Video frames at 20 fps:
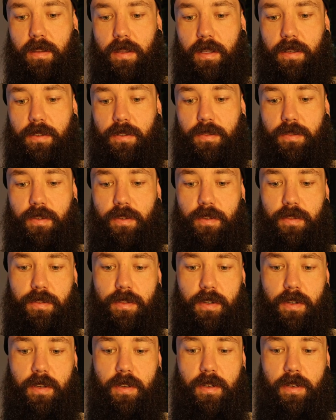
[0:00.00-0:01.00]
That just
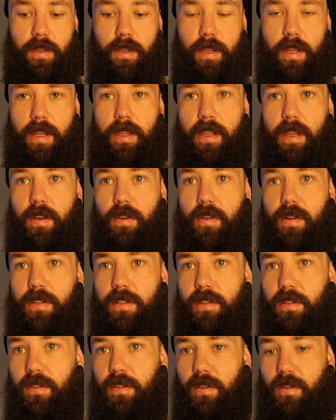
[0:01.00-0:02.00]
screws on. I can get that
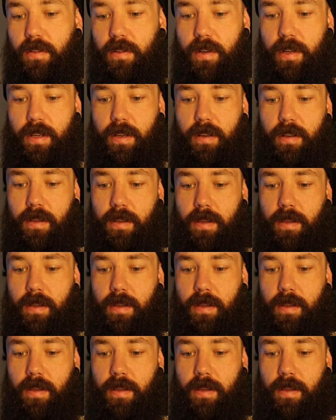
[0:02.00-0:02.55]
nice and tight.